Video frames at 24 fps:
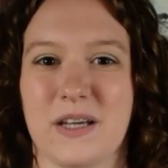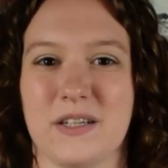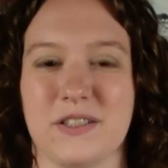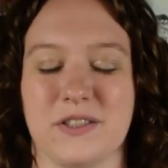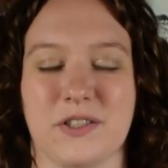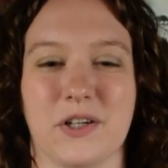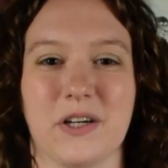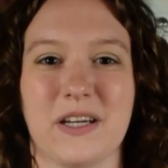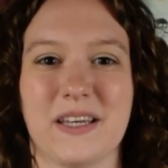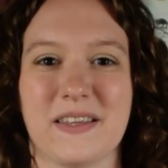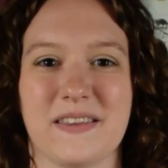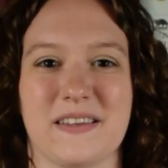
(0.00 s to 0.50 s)

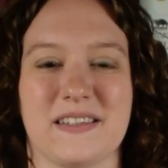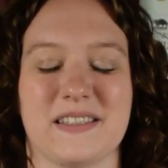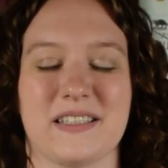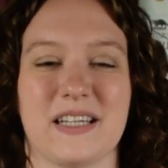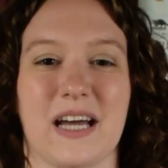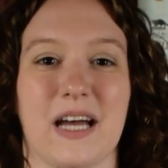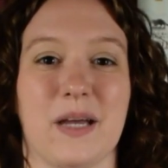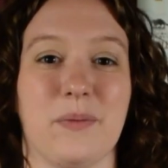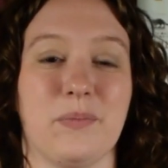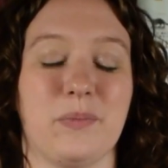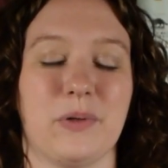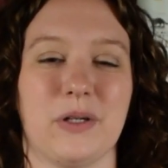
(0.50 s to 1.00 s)
During this
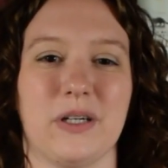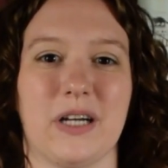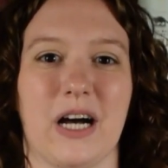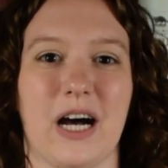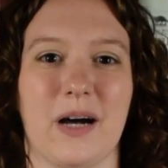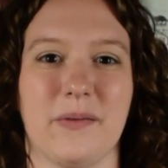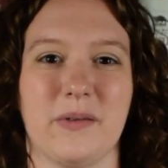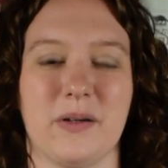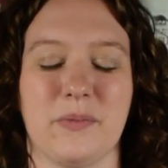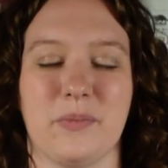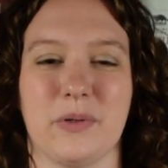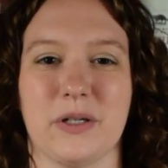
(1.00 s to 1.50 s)
time,
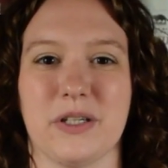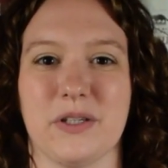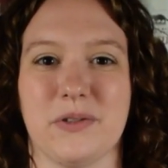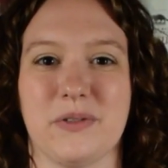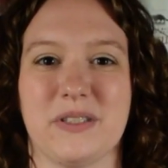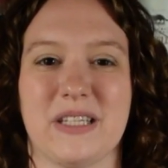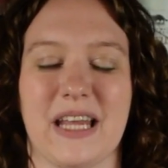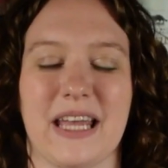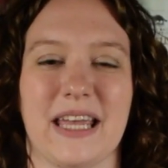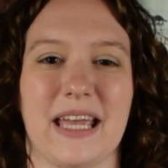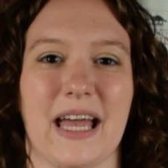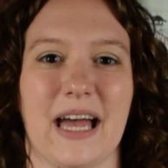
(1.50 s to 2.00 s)
Bunnahabhain
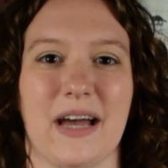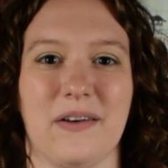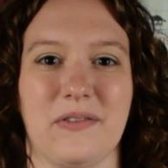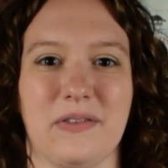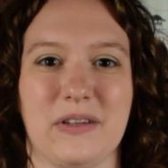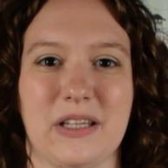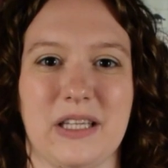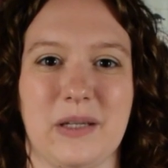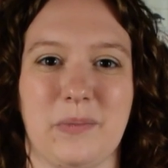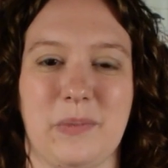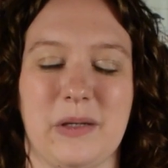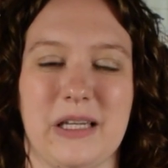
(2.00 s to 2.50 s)
produced a
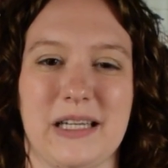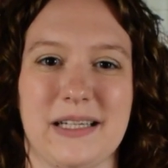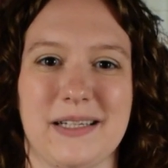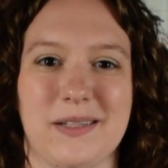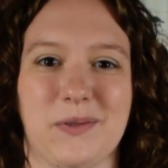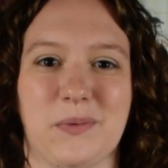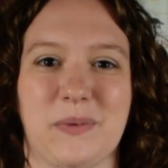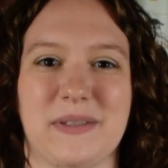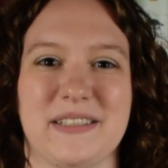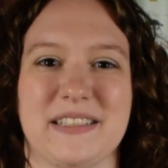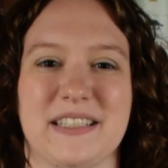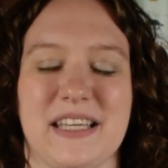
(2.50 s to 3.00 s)
heavily
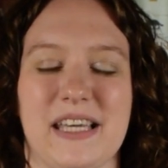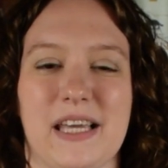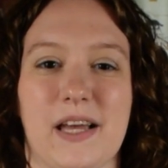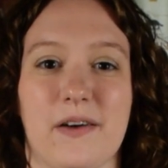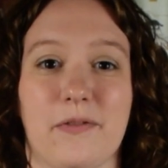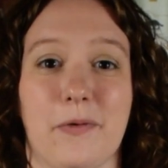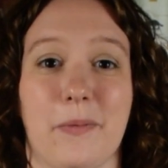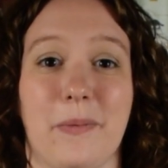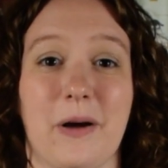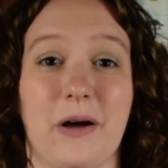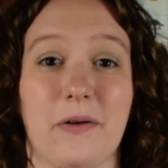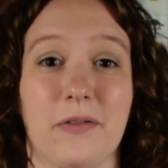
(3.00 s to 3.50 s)
peated whiskey of
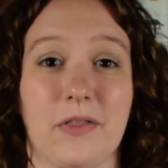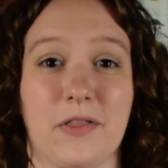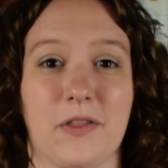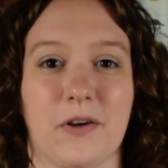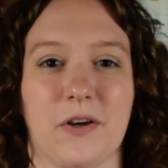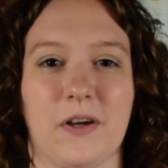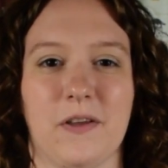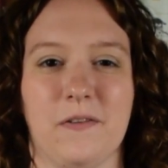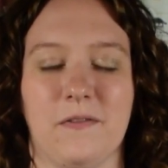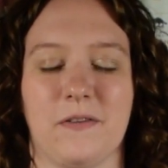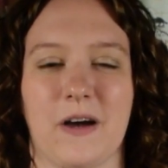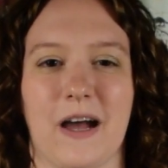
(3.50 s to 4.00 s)
about
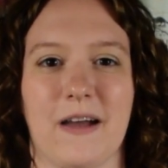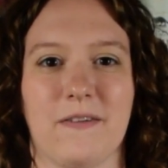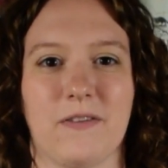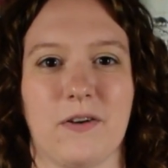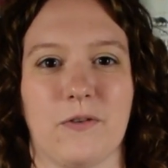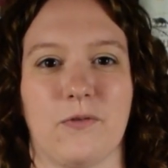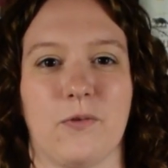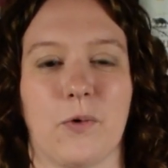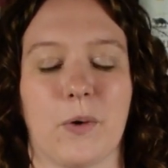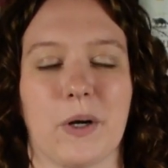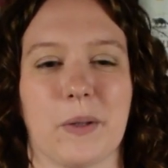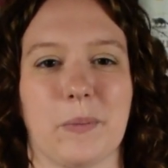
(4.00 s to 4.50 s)
35 to
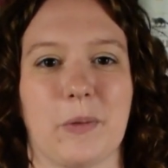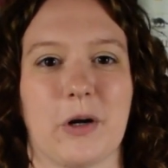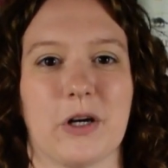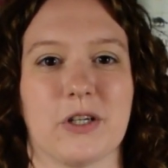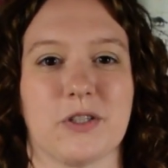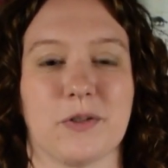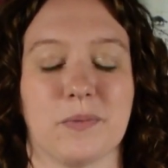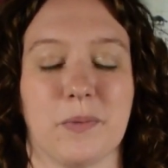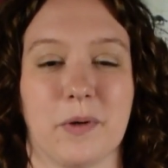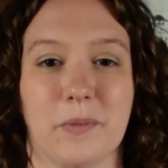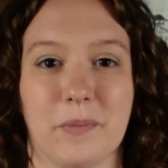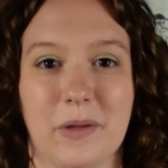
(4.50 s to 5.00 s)
40
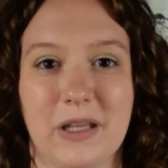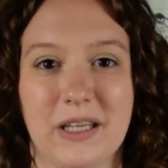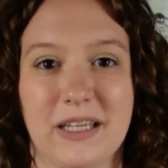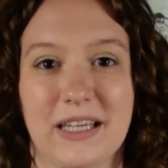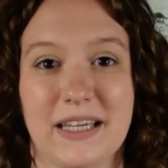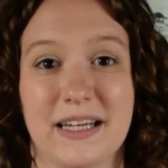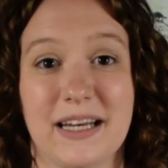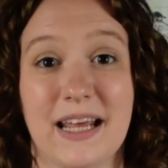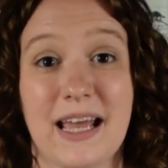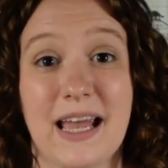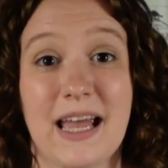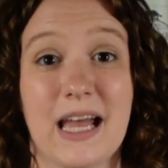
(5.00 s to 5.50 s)
parts per
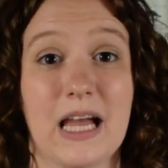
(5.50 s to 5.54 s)
million,